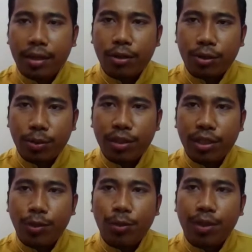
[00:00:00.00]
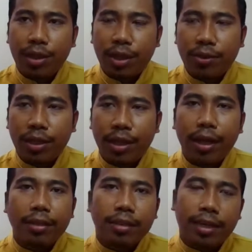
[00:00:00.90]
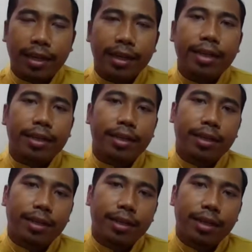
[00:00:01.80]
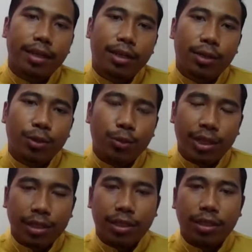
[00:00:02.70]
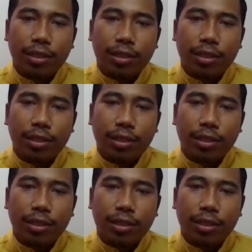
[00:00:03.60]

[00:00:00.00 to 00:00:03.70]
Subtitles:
that contribution will be counted as credit, which